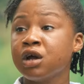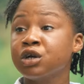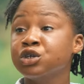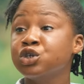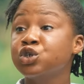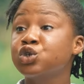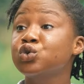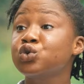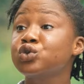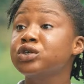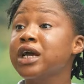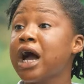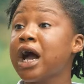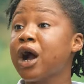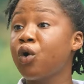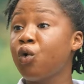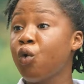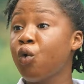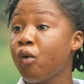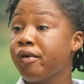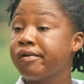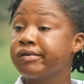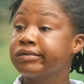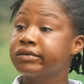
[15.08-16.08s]
Soldier
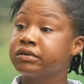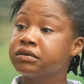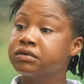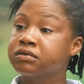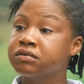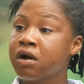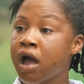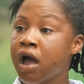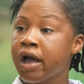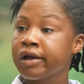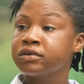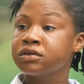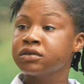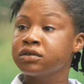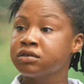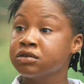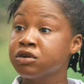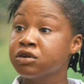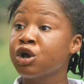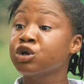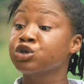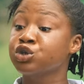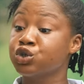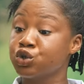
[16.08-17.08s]
go,
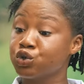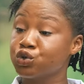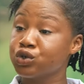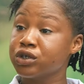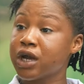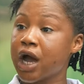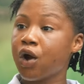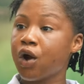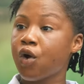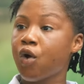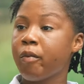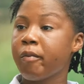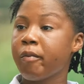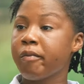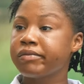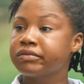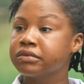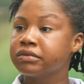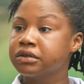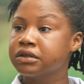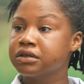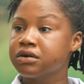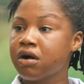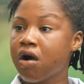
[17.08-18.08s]
soldier come.
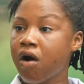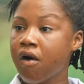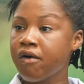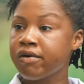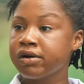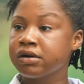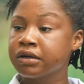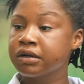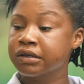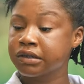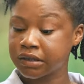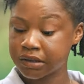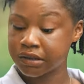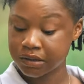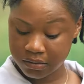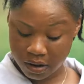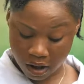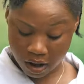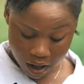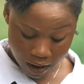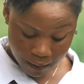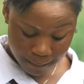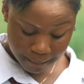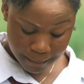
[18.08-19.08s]

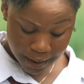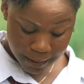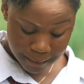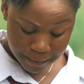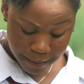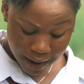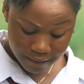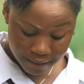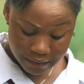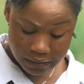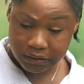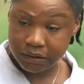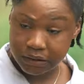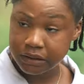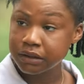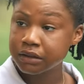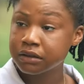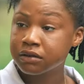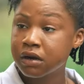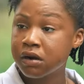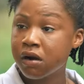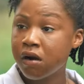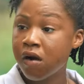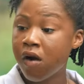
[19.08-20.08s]
My
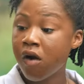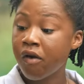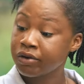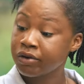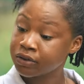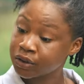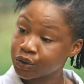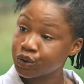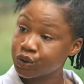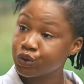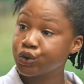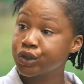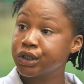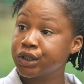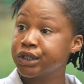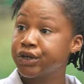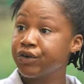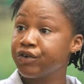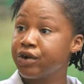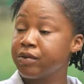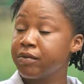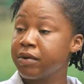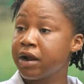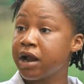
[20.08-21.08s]
barracks could
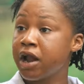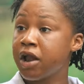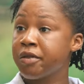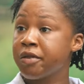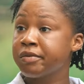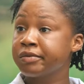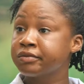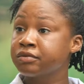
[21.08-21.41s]
still remain.